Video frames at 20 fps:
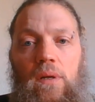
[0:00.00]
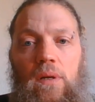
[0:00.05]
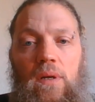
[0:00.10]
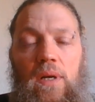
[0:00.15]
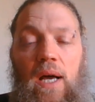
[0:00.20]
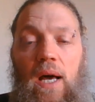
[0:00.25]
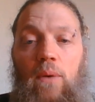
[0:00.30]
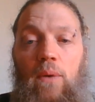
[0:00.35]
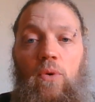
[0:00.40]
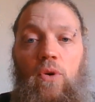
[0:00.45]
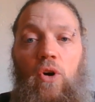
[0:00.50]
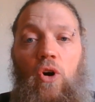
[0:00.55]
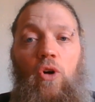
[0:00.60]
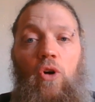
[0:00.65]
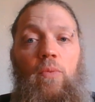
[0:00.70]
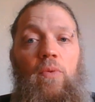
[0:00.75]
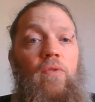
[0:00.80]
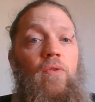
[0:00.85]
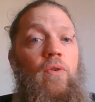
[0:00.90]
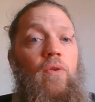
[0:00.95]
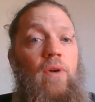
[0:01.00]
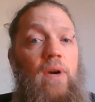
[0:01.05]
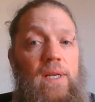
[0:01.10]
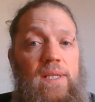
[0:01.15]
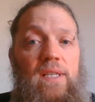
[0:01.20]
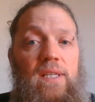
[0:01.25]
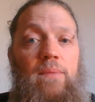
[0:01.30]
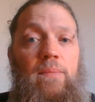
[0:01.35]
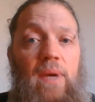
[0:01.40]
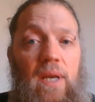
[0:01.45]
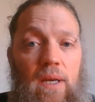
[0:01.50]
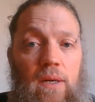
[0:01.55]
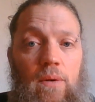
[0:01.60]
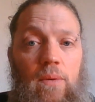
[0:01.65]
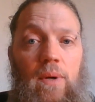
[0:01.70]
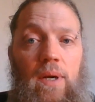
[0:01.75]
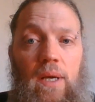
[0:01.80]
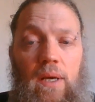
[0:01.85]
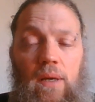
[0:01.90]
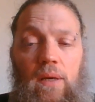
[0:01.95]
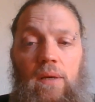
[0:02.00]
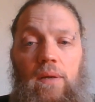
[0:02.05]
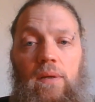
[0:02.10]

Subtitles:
God will go before us to make a way.